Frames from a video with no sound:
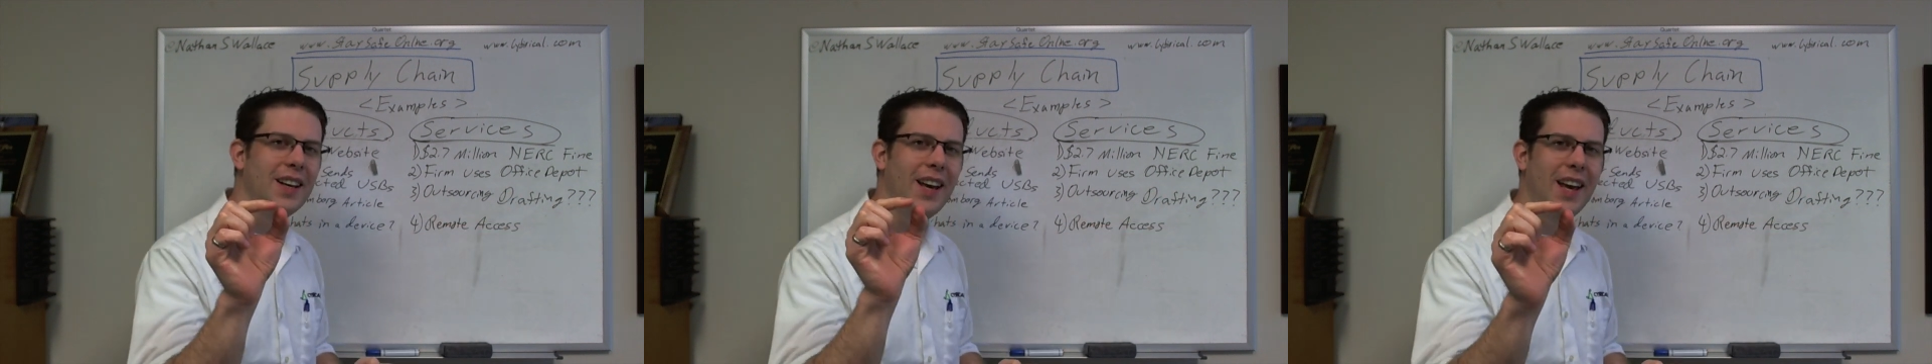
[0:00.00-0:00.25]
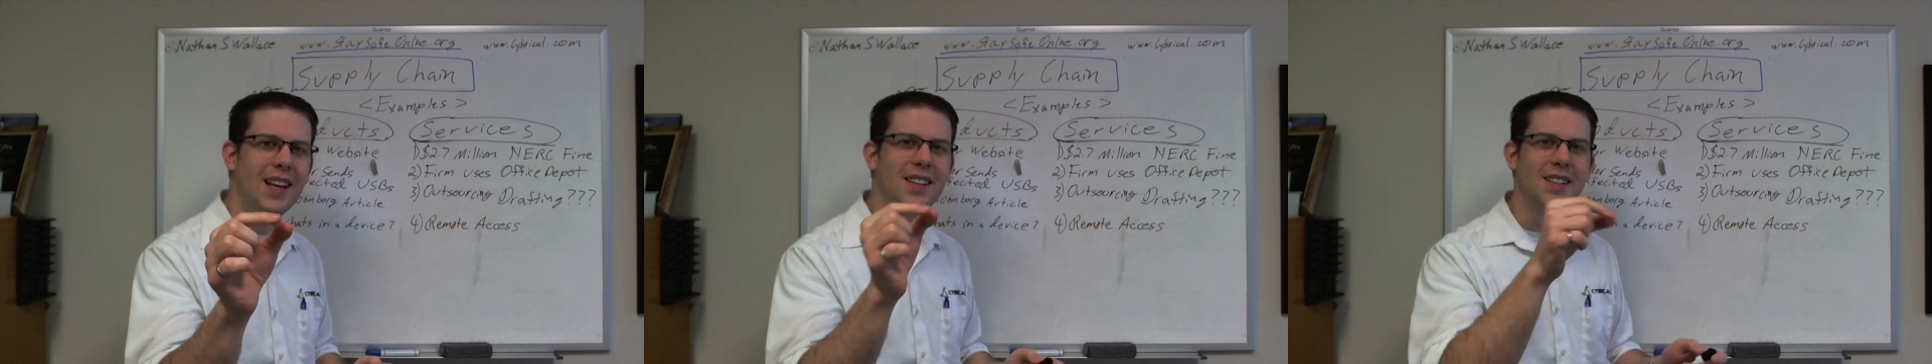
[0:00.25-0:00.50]

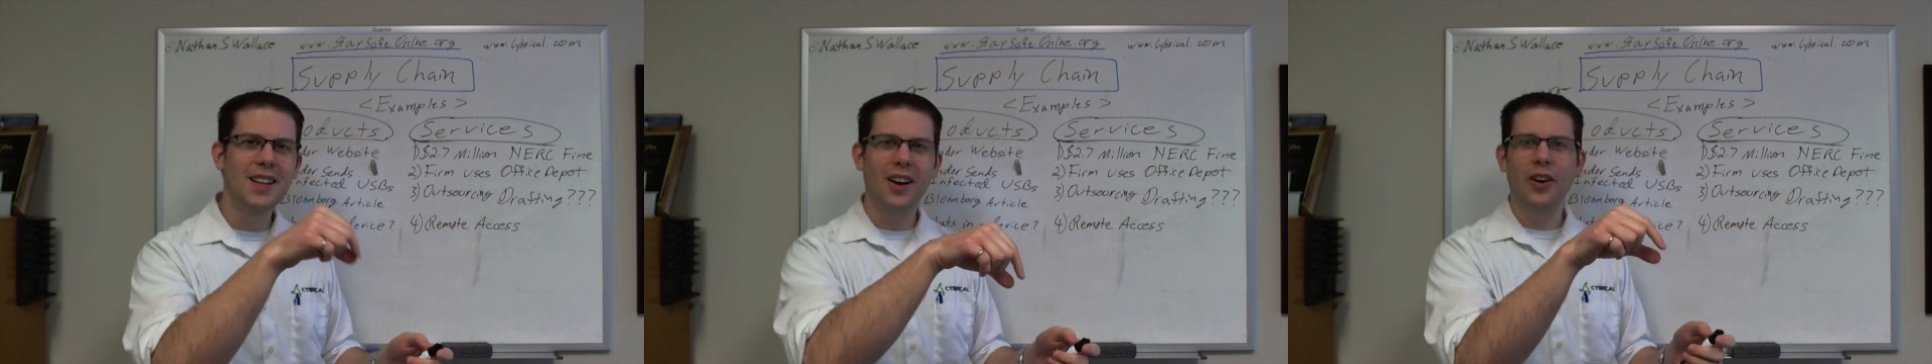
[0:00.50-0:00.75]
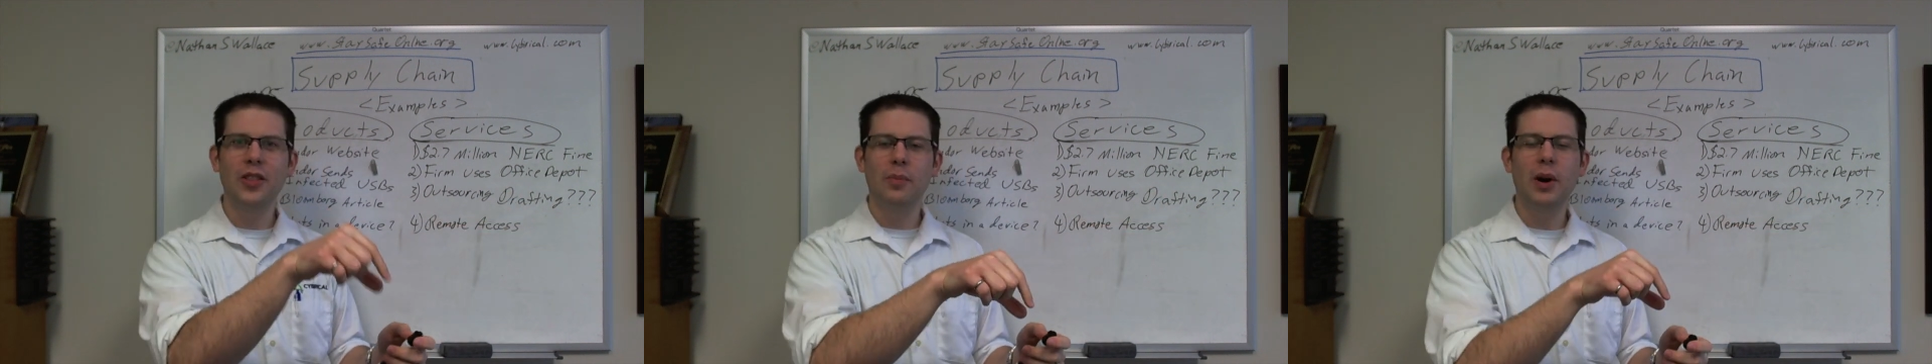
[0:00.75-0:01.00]
hidden
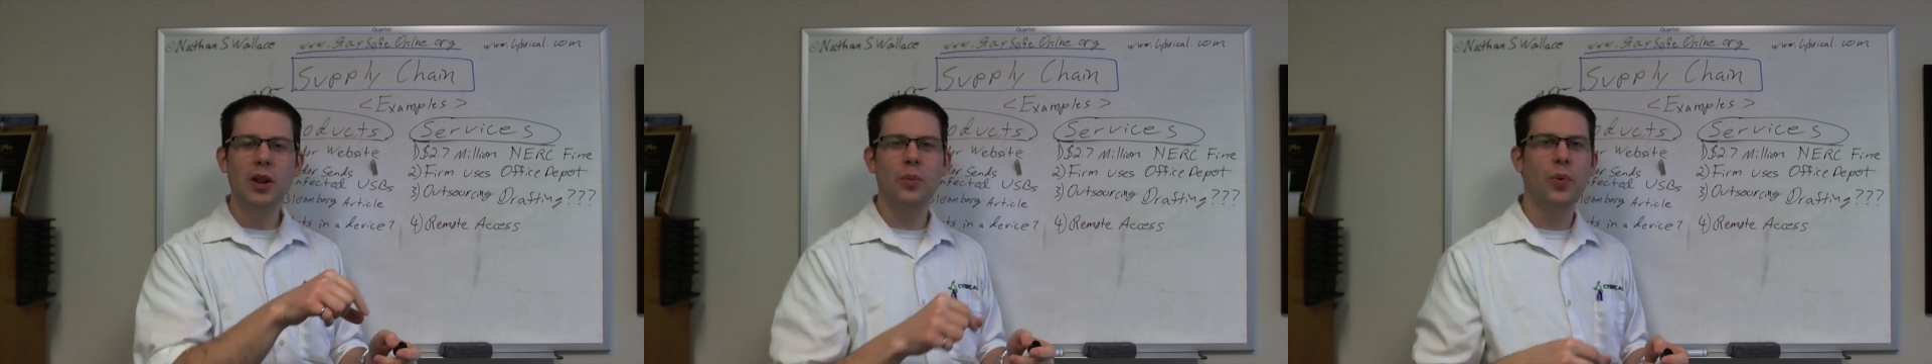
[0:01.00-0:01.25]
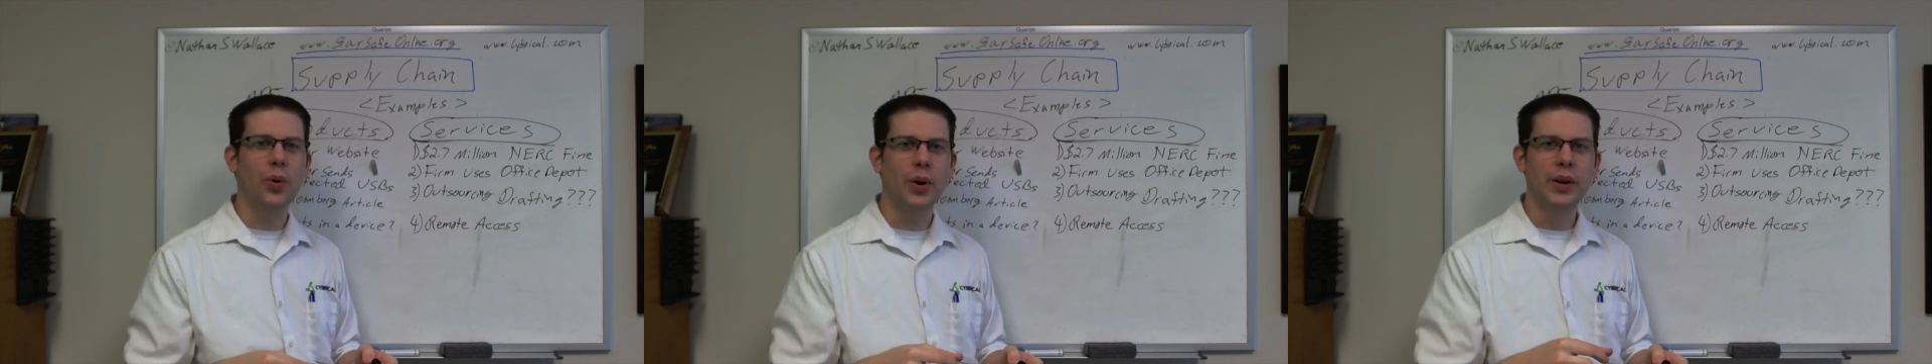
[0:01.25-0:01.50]
on the
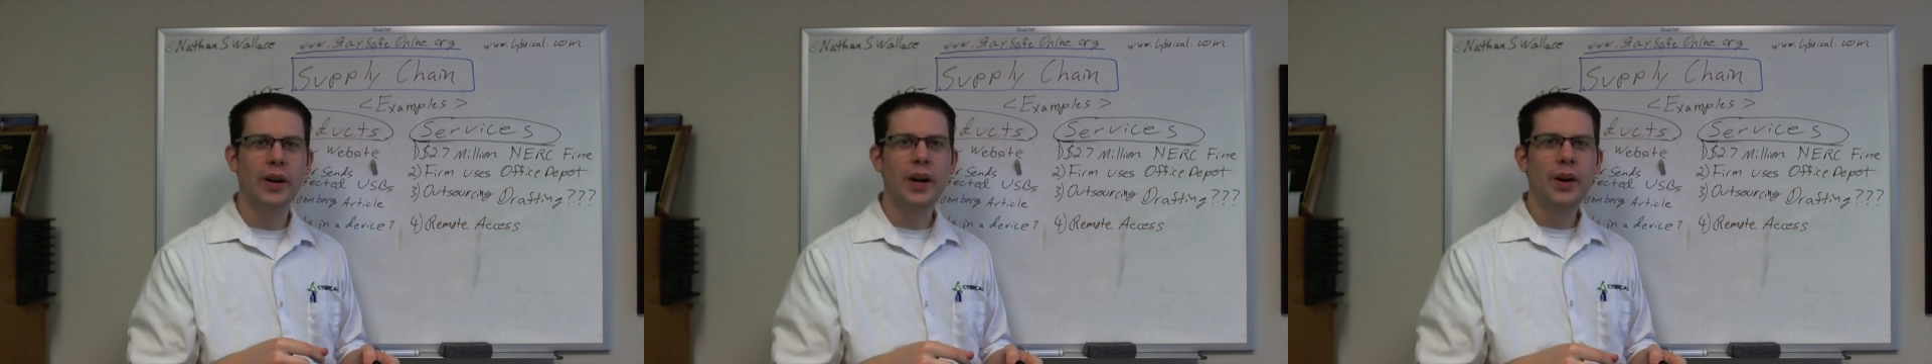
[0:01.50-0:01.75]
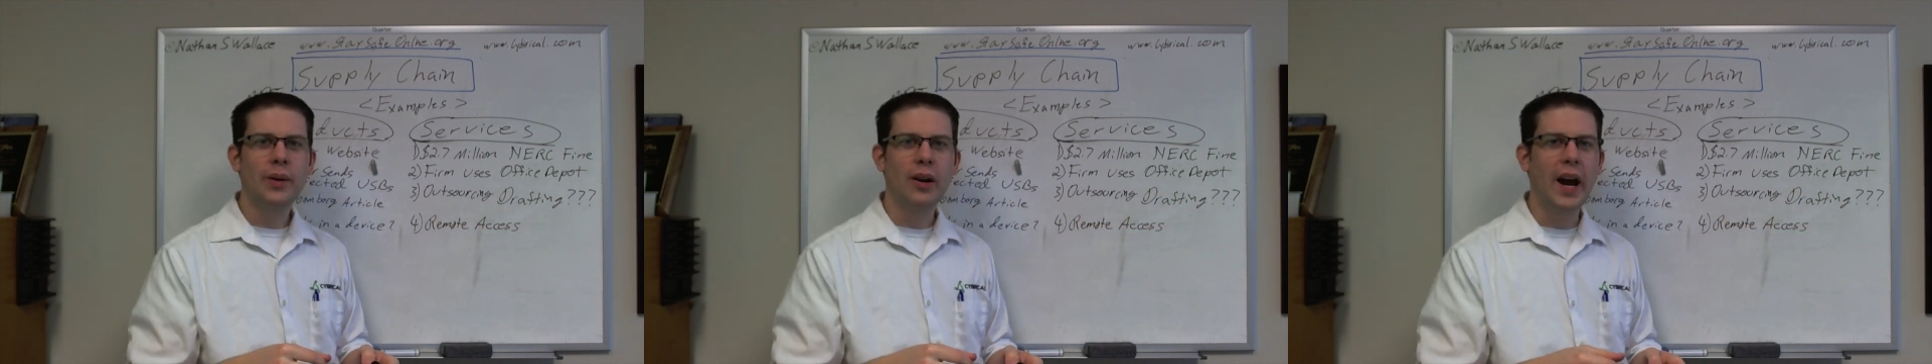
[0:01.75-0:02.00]
motherboard,
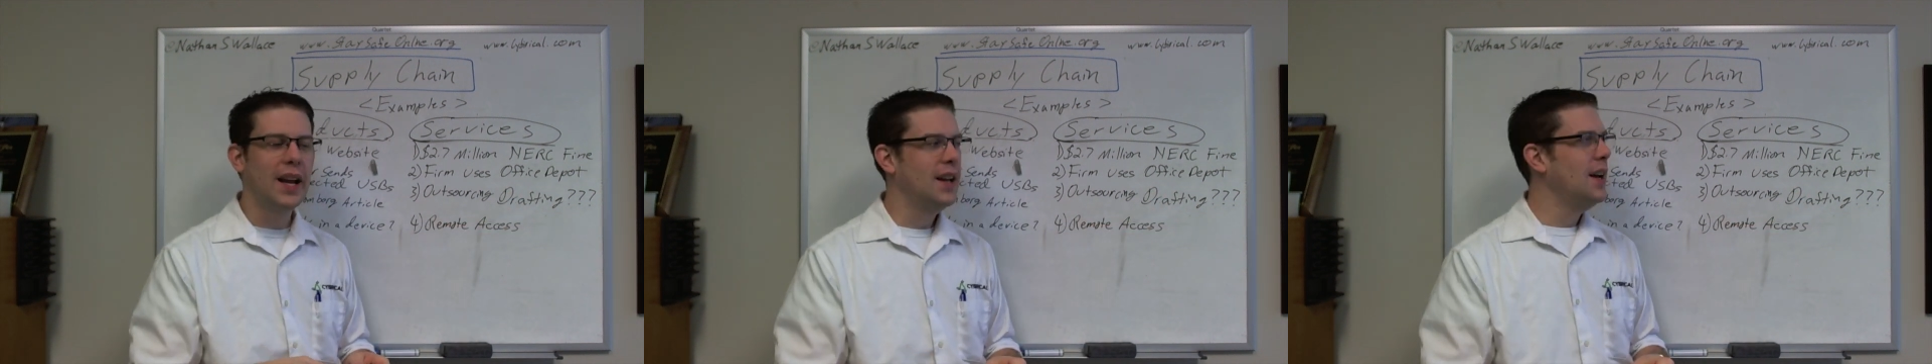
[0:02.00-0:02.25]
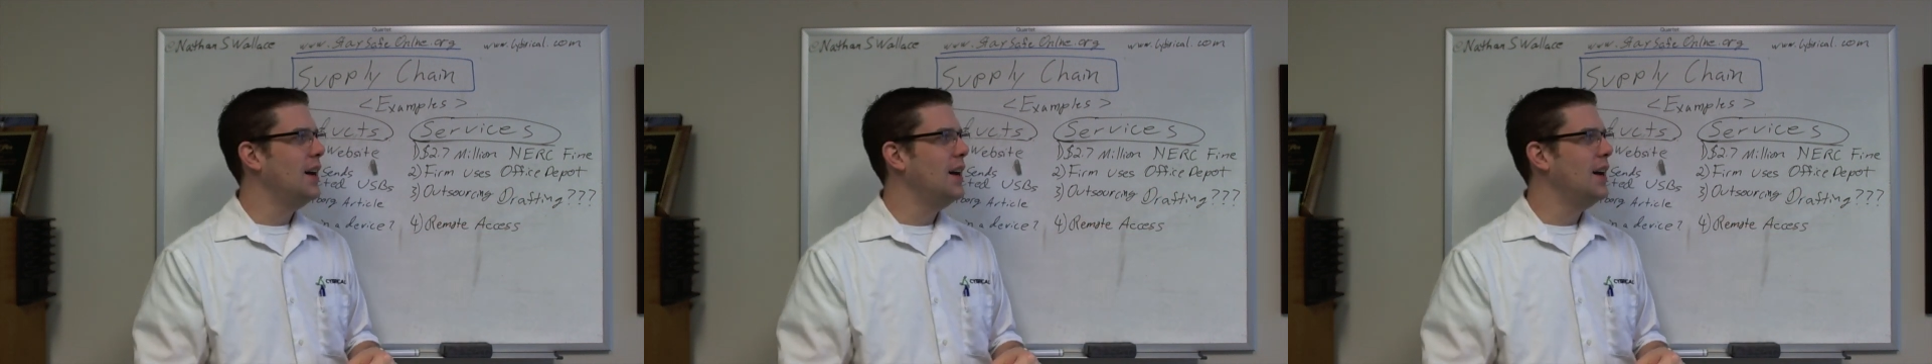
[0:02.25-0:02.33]
right?